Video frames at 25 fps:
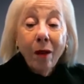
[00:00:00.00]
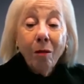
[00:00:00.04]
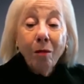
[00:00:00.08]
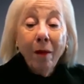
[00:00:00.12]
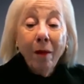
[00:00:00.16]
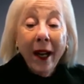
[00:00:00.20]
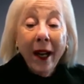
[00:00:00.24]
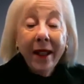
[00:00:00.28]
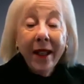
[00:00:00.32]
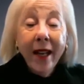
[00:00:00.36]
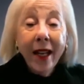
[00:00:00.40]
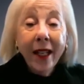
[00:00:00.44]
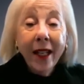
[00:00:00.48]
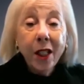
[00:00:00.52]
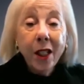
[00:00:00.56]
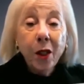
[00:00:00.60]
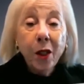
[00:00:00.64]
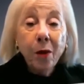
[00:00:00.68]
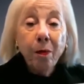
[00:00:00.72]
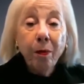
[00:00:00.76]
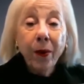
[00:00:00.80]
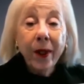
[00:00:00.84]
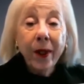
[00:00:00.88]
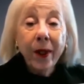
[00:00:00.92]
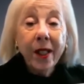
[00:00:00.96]
my
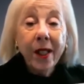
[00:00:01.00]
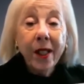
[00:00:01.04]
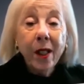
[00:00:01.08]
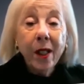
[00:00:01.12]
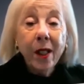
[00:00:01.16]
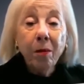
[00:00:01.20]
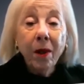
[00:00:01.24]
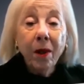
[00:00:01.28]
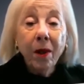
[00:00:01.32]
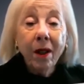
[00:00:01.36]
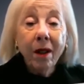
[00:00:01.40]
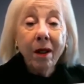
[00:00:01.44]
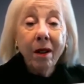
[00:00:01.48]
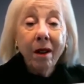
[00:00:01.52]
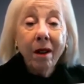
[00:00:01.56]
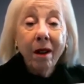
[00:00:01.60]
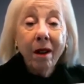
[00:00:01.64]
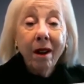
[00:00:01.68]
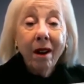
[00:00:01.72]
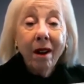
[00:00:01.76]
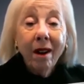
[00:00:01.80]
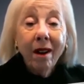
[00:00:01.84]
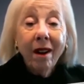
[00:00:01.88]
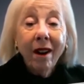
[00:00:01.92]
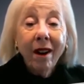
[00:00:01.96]
next principle
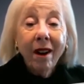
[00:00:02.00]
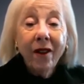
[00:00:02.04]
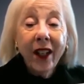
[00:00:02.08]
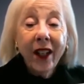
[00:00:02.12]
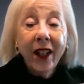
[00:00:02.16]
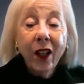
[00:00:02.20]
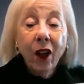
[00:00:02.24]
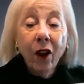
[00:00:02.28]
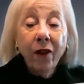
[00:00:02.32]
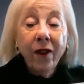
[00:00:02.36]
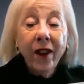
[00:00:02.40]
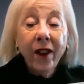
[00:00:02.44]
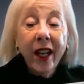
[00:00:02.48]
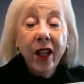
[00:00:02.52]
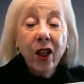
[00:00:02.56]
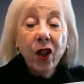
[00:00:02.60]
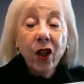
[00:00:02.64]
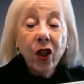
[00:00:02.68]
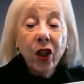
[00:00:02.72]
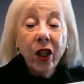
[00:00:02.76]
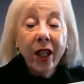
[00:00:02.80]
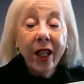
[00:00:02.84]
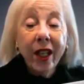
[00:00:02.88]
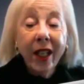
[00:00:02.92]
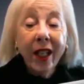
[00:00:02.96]
of
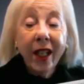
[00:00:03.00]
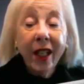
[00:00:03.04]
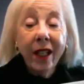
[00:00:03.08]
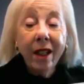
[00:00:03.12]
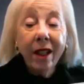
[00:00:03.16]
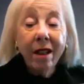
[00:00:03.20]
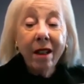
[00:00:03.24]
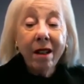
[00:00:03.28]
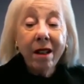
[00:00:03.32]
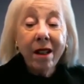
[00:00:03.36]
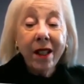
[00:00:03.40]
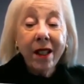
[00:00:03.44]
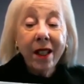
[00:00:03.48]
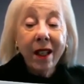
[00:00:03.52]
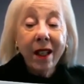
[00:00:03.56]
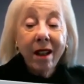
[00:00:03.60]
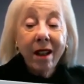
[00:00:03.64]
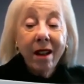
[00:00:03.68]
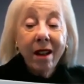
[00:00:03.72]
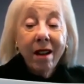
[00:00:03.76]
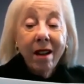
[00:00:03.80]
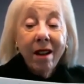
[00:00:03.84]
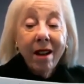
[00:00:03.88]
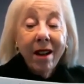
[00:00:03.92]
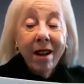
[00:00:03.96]
innovation is
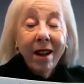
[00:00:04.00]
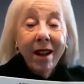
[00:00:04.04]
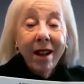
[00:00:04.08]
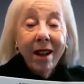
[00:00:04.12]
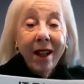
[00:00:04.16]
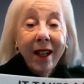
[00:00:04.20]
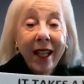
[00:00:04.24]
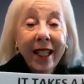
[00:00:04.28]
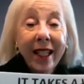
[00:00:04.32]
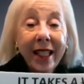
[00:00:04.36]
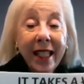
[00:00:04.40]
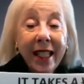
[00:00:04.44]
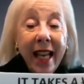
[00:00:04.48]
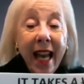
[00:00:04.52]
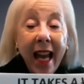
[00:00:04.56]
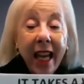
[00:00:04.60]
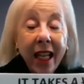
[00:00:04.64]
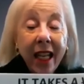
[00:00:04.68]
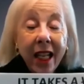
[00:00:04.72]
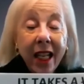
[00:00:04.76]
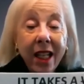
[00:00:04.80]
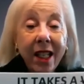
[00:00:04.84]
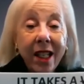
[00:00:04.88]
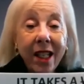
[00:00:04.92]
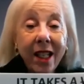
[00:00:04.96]
it
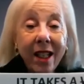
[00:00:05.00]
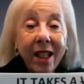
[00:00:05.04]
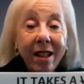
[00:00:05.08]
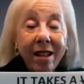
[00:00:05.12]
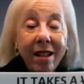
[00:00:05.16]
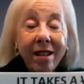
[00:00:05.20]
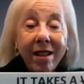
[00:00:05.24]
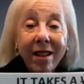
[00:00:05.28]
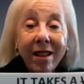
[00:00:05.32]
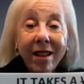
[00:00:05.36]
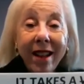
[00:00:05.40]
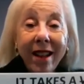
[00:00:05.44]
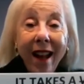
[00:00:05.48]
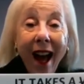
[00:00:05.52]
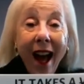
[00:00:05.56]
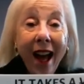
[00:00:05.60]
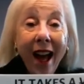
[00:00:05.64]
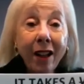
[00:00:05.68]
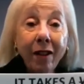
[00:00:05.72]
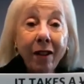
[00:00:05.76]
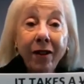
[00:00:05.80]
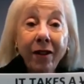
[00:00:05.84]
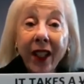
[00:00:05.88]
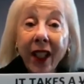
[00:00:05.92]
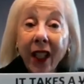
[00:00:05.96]
takes not
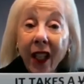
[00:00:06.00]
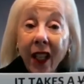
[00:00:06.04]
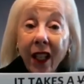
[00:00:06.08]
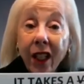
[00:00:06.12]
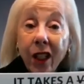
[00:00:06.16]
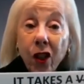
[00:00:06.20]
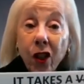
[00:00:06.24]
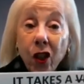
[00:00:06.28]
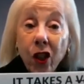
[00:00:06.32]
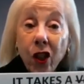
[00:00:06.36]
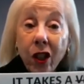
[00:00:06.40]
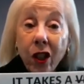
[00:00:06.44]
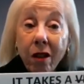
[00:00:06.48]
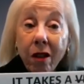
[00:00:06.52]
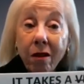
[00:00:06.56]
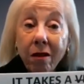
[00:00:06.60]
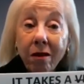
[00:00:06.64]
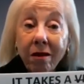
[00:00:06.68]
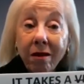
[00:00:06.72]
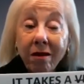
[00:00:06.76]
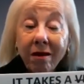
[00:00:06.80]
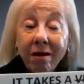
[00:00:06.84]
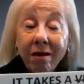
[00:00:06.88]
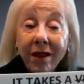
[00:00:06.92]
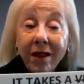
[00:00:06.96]
a village.
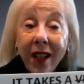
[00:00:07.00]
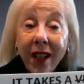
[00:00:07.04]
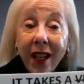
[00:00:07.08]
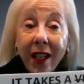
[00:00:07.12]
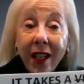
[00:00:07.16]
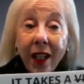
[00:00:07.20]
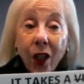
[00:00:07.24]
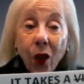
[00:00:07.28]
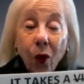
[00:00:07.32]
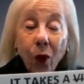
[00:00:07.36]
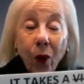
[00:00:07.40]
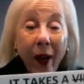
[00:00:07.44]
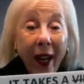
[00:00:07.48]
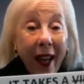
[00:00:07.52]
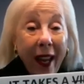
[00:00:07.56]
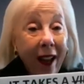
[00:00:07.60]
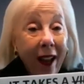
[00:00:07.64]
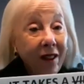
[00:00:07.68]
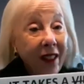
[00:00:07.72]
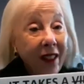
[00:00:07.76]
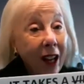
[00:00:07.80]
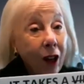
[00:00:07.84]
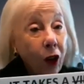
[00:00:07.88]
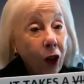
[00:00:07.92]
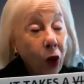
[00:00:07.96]
We have
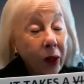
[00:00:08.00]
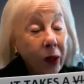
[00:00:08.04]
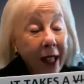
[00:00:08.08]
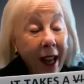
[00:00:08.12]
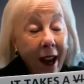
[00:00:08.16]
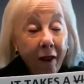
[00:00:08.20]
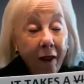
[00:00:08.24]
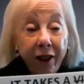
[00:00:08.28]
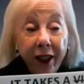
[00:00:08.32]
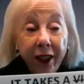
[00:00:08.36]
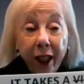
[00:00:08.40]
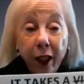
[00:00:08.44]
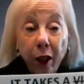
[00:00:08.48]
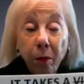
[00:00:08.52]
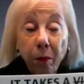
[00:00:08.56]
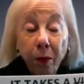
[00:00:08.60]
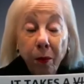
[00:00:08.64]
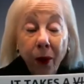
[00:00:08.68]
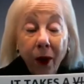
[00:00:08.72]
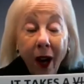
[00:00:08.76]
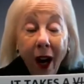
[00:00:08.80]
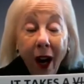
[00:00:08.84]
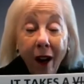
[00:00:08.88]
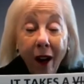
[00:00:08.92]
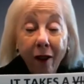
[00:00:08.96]
that old African
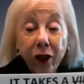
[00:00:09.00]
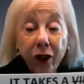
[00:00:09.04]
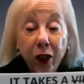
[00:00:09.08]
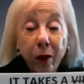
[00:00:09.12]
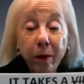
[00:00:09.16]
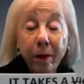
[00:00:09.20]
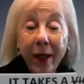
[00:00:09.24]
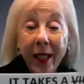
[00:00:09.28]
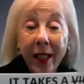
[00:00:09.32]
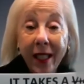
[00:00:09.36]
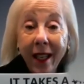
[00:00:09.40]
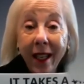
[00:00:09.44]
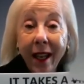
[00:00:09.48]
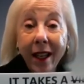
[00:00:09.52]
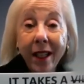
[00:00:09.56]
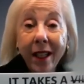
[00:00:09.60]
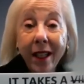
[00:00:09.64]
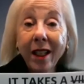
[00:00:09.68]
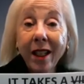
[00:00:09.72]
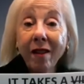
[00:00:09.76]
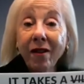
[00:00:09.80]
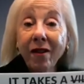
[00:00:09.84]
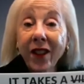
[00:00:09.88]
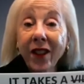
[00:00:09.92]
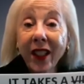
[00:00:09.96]
proverb, it takes
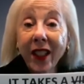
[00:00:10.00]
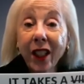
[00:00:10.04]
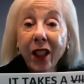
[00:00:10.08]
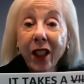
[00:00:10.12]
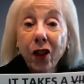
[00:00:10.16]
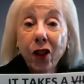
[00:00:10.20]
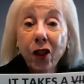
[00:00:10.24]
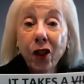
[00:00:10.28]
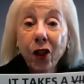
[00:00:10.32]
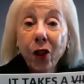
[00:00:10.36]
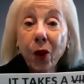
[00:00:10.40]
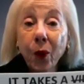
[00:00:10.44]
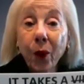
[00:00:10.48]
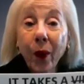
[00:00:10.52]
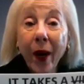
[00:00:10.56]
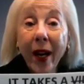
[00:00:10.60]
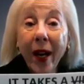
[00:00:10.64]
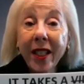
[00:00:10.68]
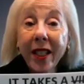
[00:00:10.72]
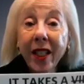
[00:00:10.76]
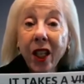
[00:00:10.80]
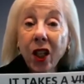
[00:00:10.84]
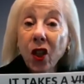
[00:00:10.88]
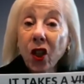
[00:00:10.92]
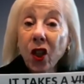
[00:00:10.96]
a village to
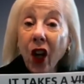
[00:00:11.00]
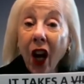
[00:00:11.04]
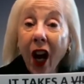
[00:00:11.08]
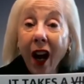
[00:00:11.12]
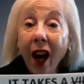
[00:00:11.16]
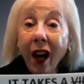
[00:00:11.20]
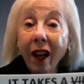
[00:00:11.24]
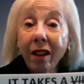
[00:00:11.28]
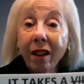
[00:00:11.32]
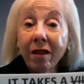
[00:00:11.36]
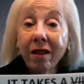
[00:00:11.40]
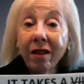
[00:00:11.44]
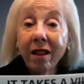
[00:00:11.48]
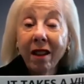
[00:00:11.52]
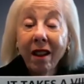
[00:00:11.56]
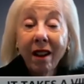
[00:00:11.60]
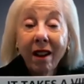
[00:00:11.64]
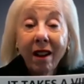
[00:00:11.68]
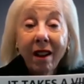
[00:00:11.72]
raise a child.